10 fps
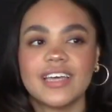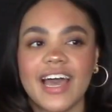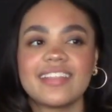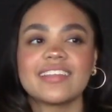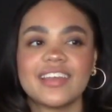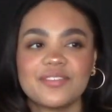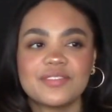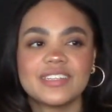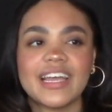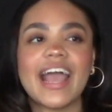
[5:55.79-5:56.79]
At the end of
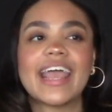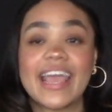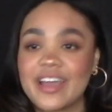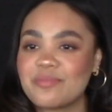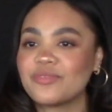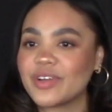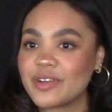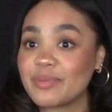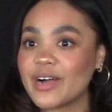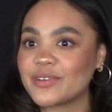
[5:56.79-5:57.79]
the day, I am
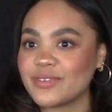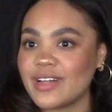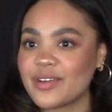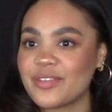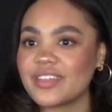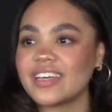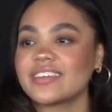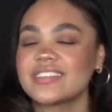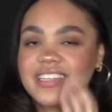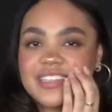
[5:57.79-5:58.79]
very proud of a lot of things.